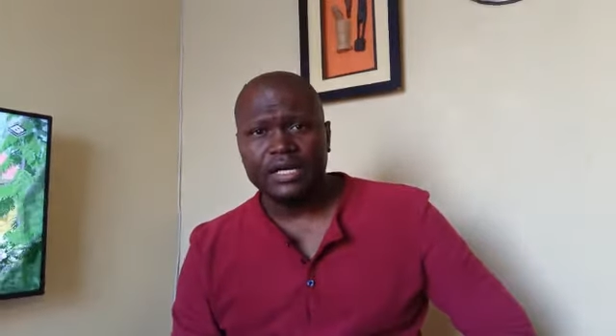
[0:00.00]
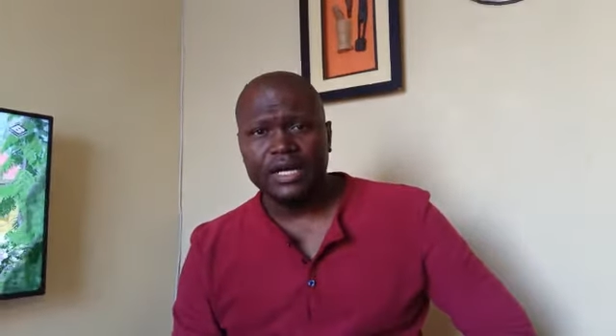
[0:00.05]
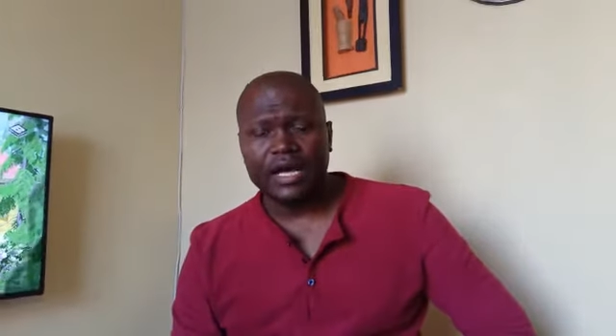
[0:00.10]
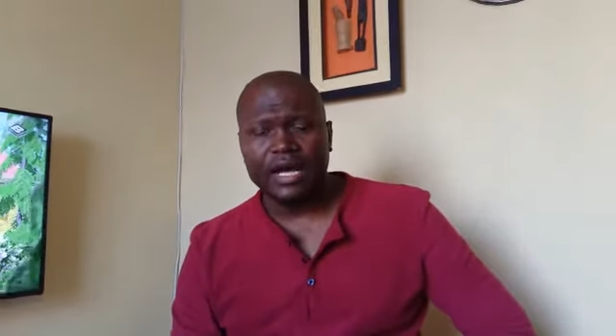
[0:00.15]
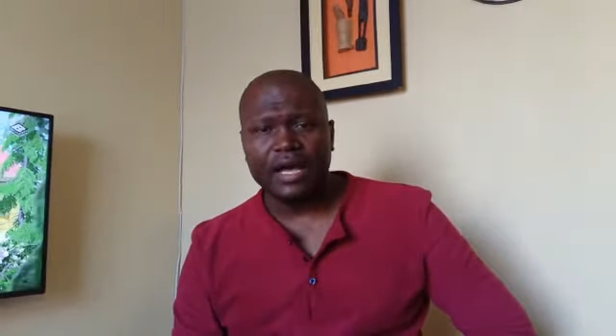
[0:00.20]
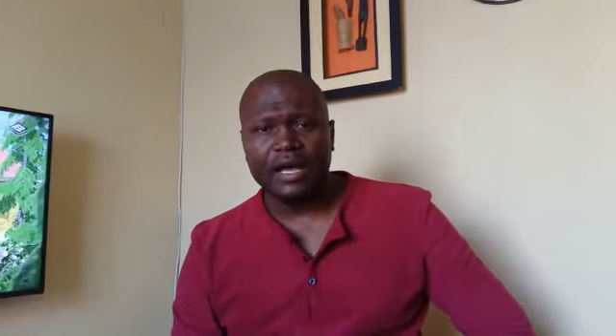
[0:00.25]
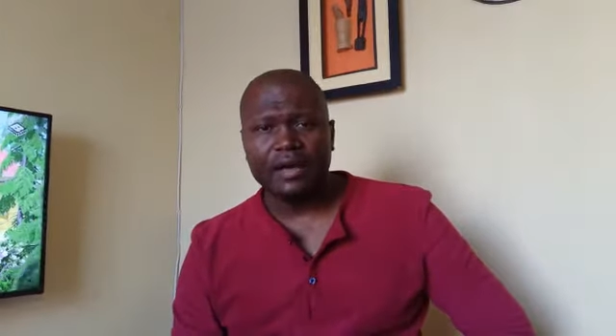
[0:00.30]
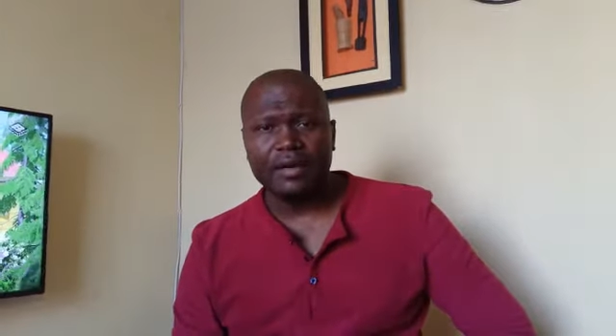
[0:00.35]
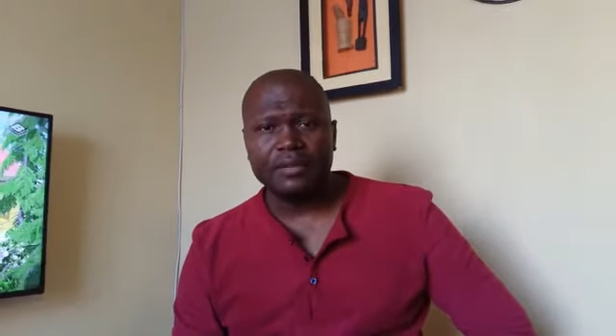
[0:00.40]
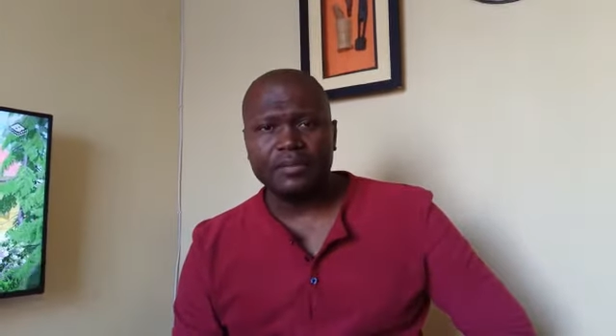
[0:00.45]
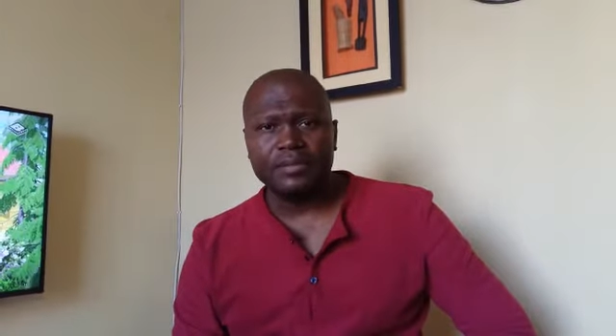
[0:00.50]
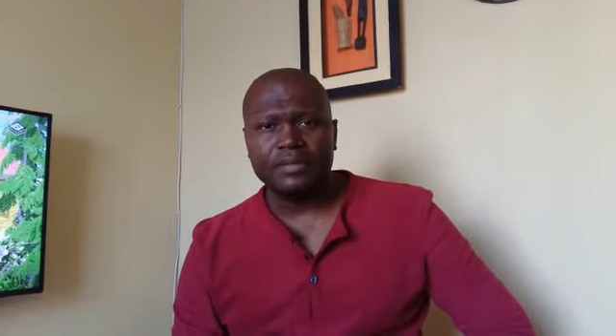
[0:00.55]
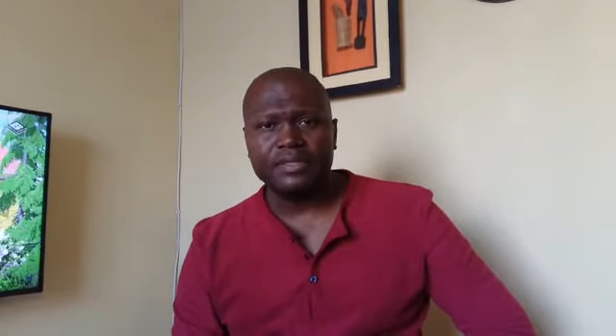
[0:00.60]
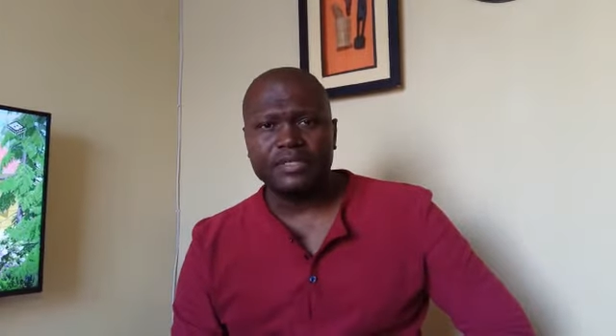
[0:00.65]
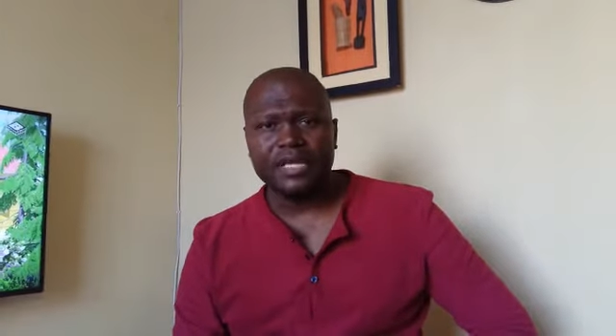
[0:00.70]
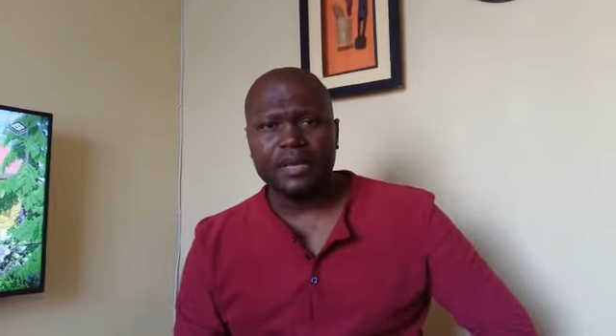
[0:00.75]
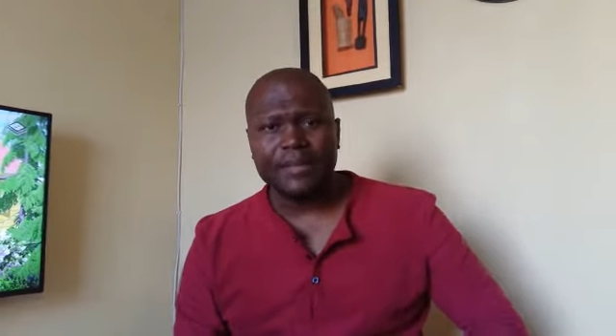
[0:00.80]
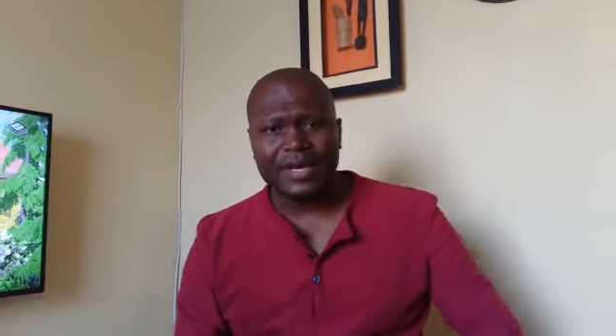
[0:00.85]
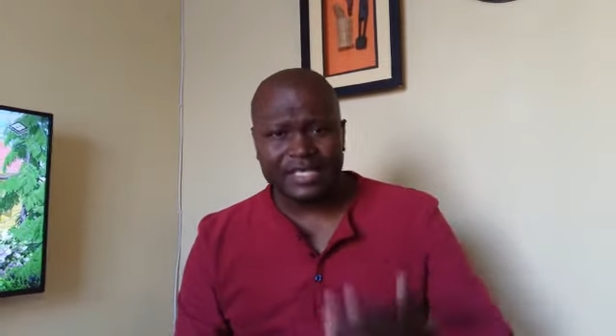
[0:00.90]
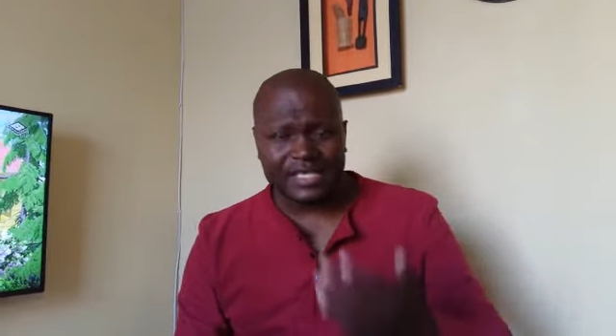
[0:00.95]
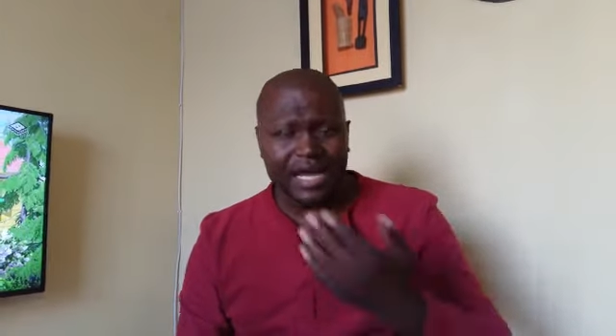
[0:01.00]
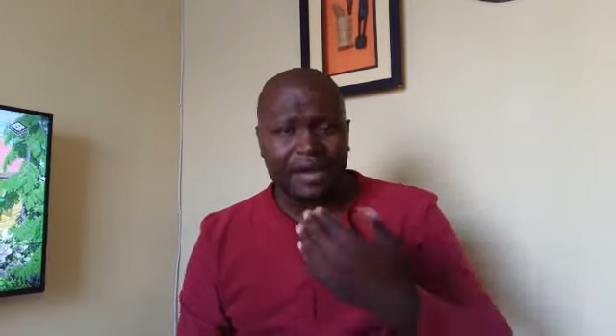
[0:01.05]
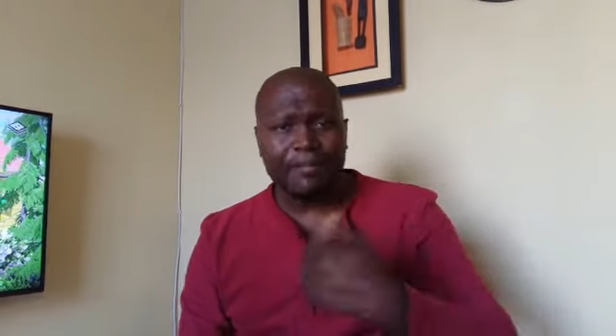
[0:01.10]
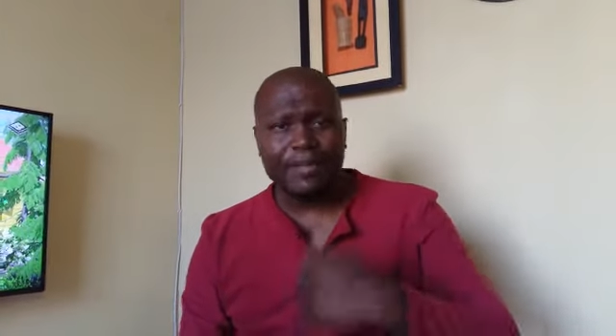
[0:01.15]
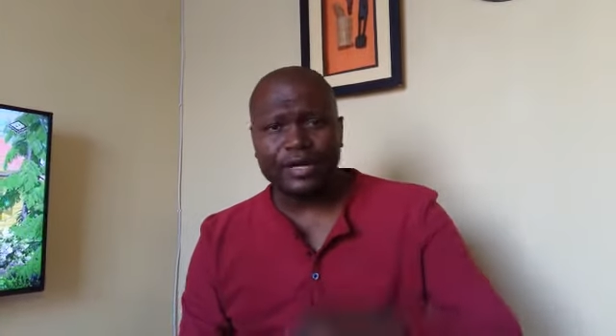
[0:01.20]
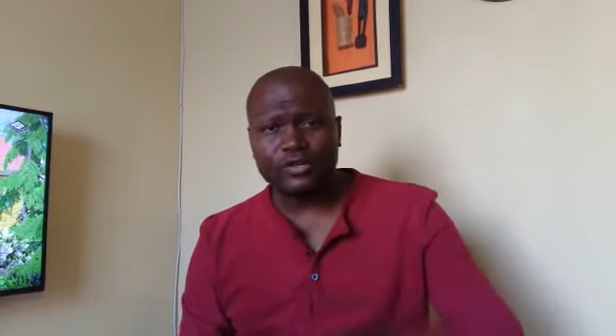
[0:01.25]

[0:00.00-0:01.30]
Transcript: they must come